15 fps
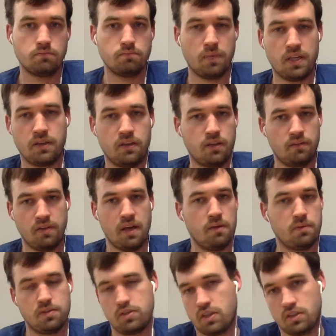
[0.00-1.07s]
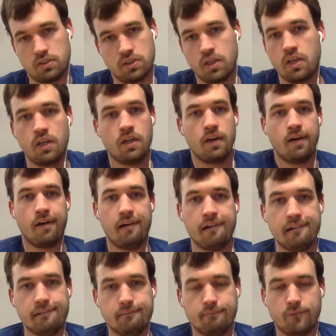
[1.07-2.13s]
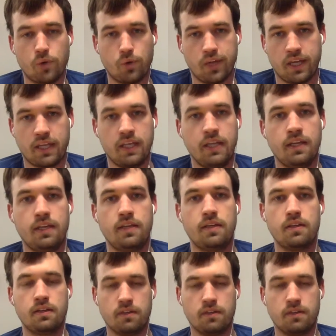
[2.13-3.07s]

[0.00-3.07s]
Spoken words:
method of habit change for that kid.